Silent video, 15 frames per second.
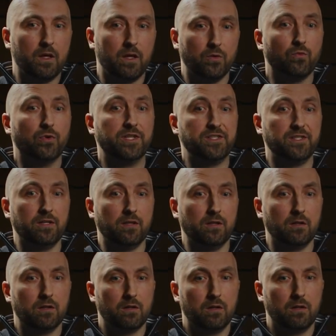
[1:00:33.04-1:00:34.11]
And we
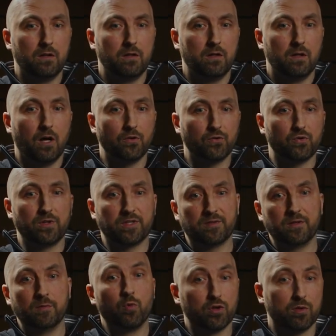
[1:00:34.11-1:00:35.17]
see also
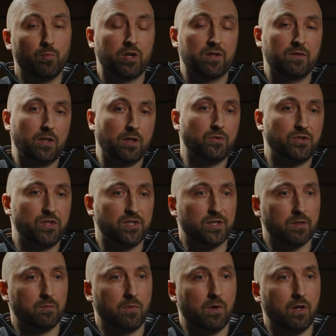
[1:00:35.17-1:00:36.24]
as important part of the
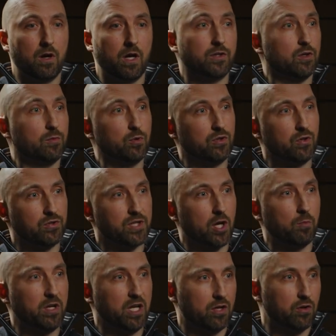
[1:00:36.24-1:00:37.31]
ecosystem, entrepreneurs
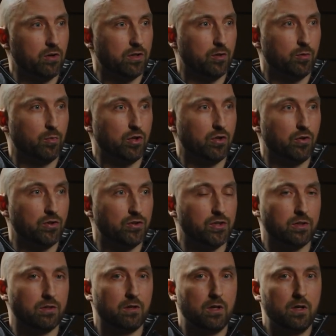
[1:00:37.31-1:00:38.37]
helping other
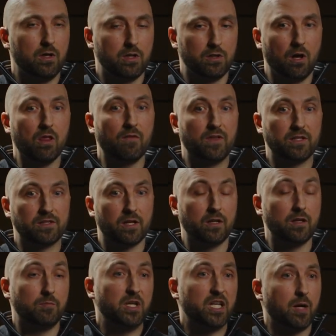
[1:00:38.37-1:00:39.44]
entrepreneurs and all of this,
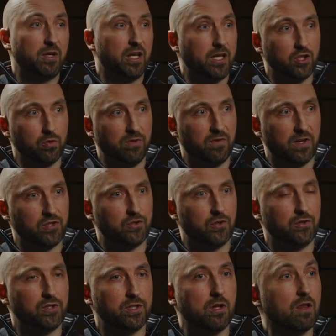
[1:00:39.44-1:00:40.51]
and becoming angel
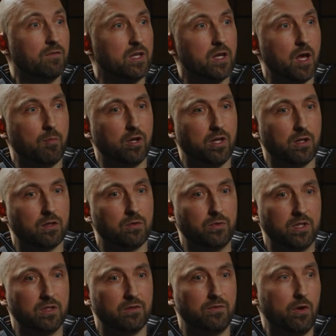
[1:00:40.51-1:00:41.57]
investors, and all of that happening
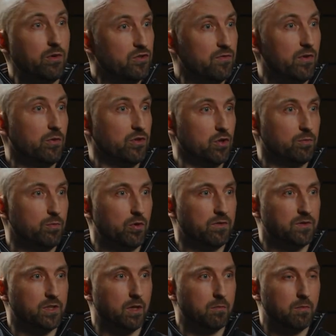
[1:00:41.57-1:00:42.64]
within a very, very short period
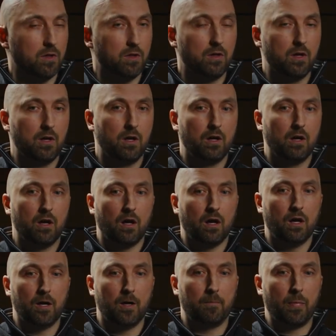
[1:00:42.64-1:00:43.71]
of time.
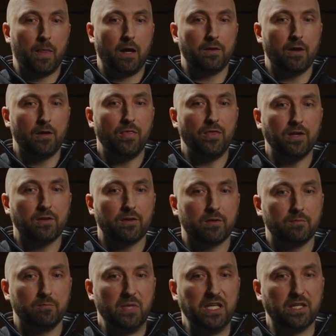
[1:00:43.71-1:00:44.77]
I
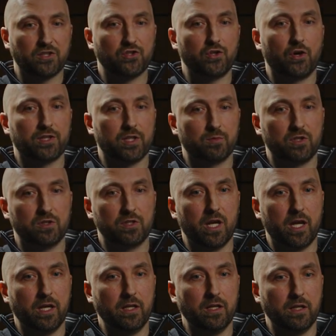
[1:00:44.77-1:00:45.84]
think being a startup
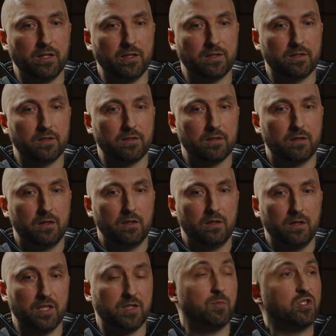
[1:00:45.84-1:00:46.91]
today is
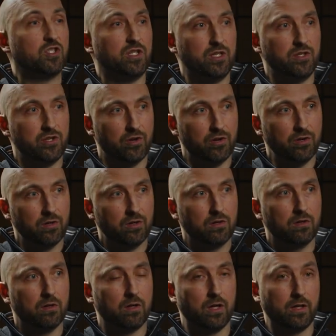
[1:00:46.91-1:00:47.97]
much easier
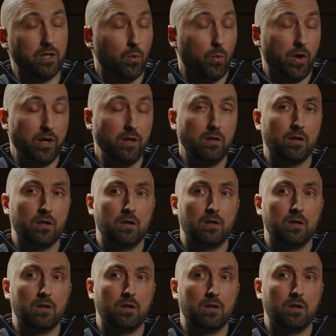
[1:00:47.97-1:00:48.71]
in a way